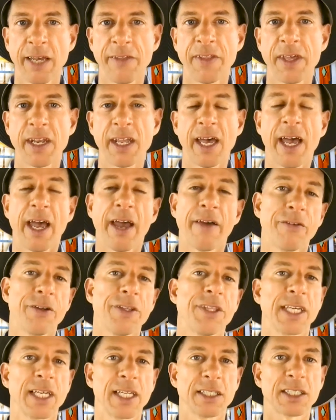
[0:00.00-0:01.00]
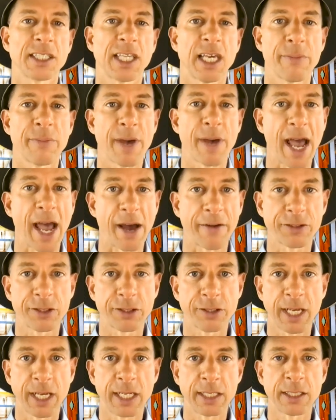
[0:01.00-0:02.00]
And then everything else came
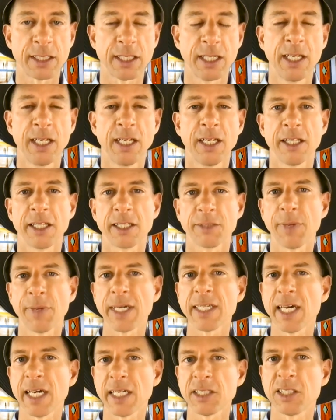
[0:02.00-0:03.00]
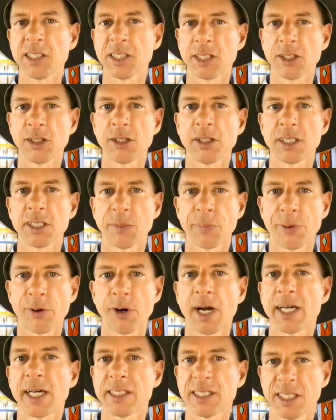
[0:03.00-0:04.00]
after that. Like, my guess is there is a
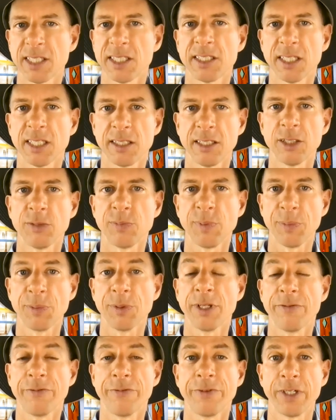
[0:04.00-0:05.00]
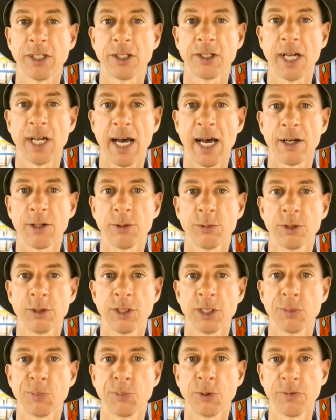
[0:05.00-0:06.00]
process that these people have figured out, which
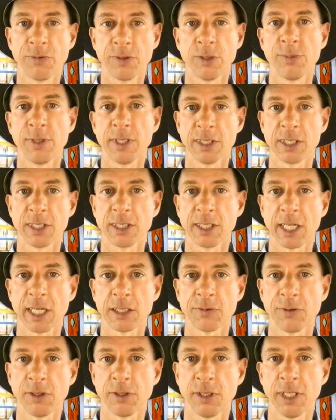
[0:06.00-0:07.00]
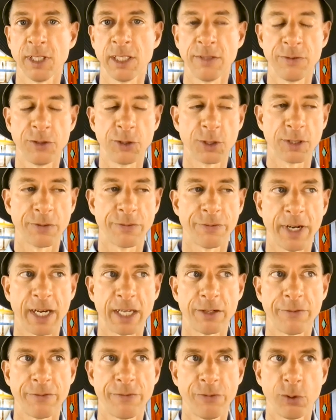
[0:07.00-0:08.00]
has proven to be successful. And if you can
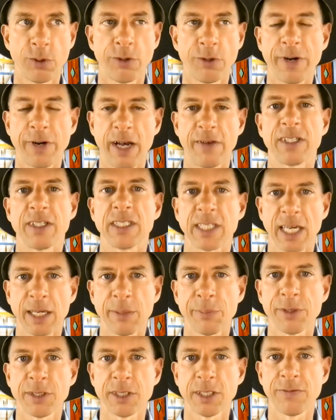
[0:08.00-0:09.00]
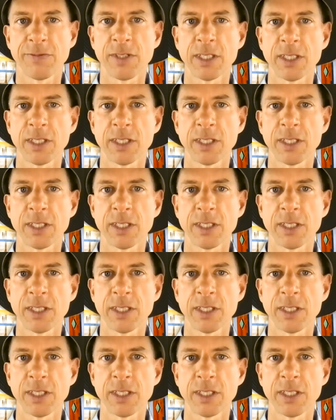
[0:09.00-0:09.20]
find four or five examples of